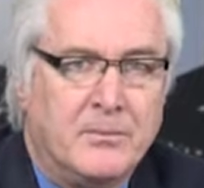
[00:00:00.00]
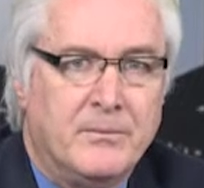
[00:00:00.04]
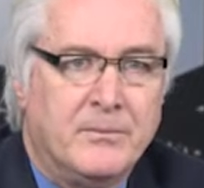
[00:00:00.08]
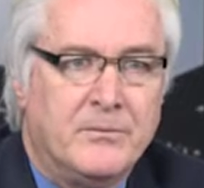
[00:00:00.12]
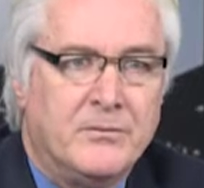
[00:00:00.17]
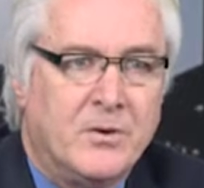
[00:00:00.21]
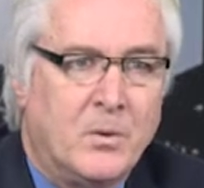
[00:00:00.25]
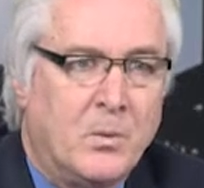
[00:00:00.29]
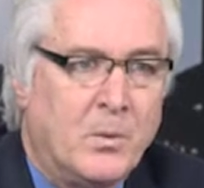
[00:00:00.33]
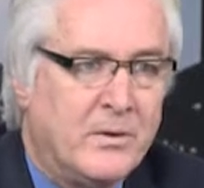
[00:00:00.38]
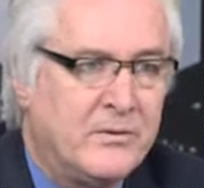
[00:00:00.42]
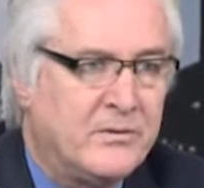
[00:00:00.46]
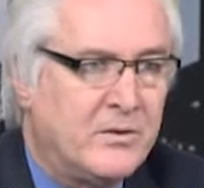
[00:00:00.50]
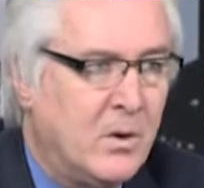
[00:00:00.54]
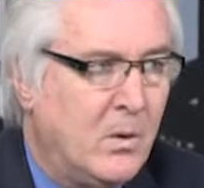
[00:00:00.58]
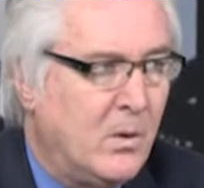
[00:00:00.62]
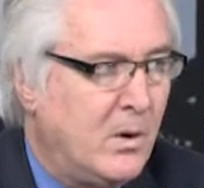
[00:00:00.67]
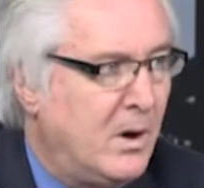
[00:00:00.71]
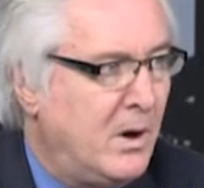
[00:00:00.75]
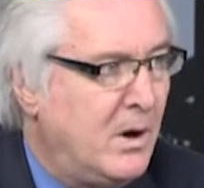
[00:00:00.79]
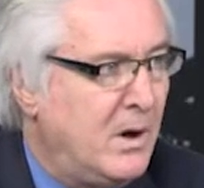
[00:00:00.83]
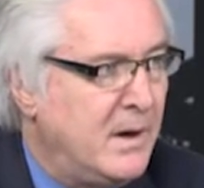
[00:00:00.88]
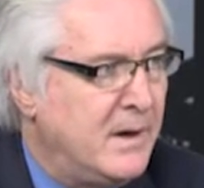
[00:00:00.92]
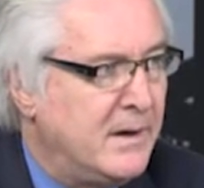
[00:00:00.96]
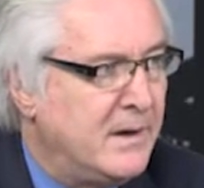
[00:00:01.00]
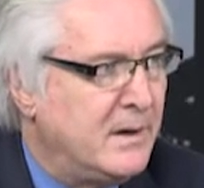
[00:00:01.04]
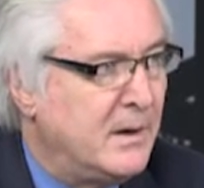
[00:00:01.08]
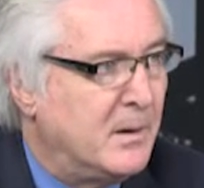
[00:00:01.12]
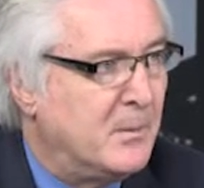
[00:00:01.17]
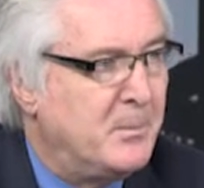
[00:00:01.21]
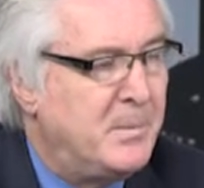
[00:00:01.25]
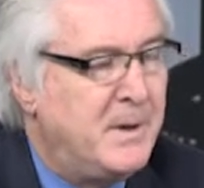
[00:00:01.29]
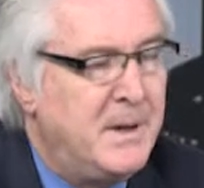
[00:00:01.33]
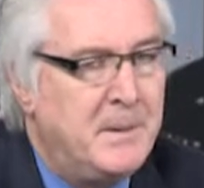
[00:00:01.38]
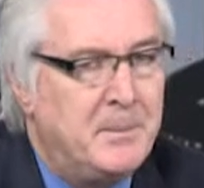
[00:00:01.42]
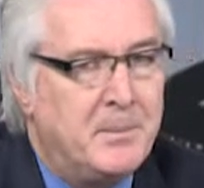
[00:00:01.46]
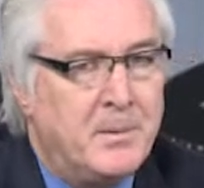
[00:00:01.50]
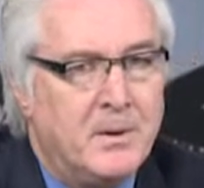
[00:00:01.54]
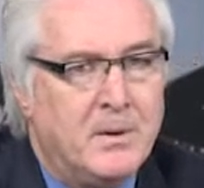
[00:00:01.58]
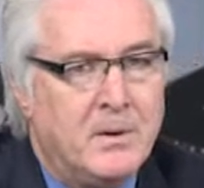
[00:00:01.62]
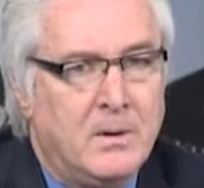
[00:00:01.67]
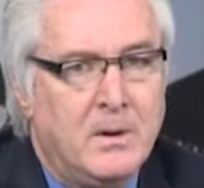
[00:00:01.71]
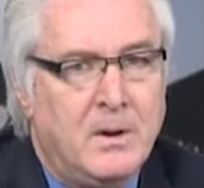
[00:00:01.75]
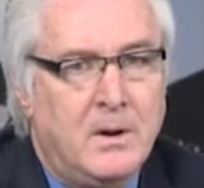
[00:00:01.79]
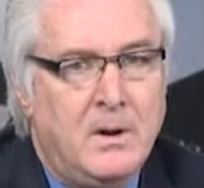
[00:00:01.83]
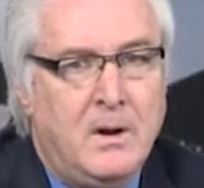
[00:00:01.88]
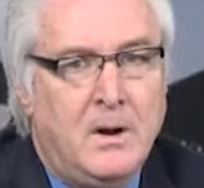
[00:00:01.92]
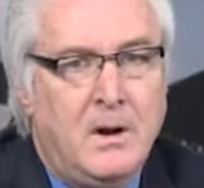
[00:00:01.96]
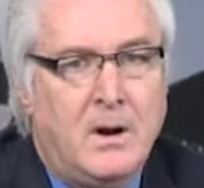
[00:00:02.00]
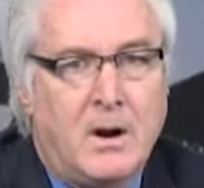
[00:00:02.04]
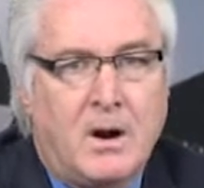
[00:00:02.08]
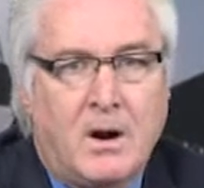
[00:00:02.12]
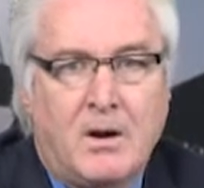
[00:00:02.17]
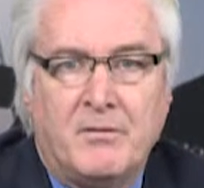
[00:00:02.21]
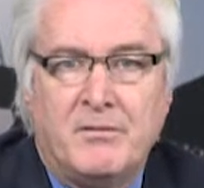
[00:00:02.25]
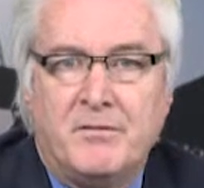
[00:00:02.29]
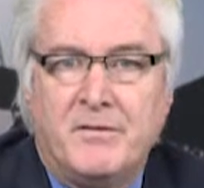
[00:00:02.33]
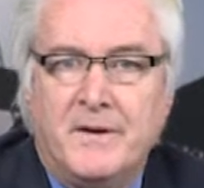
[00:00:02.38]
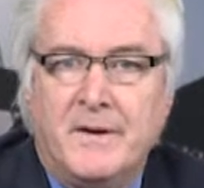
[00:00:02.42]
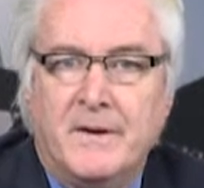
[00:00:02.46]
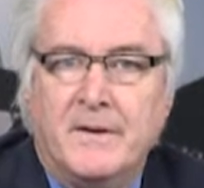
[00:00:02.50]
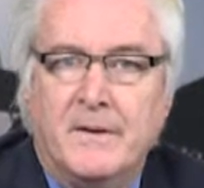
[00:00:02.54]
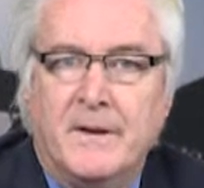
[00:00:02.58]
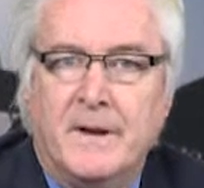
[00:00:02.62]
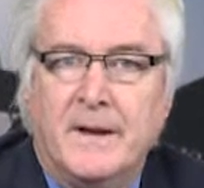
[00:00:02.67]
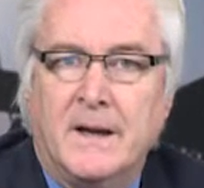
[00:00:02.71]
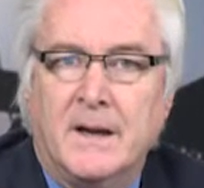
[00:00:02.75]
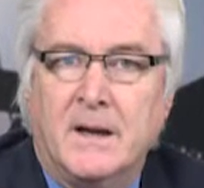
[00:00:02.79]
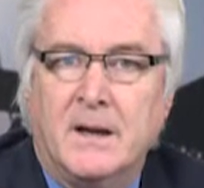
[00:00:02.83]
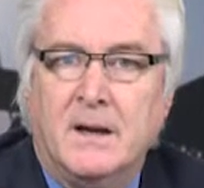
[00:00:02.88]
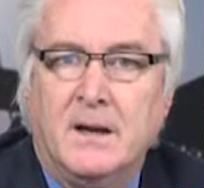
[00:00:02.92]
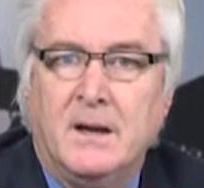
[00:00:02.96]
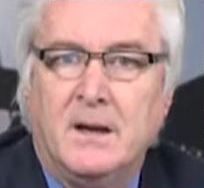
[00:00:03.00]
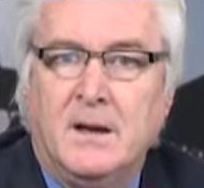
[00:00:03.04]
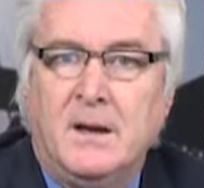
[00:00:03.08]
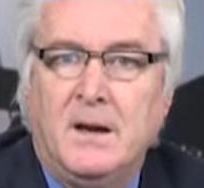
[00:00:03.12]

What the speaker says: So what's going on here? People are feeling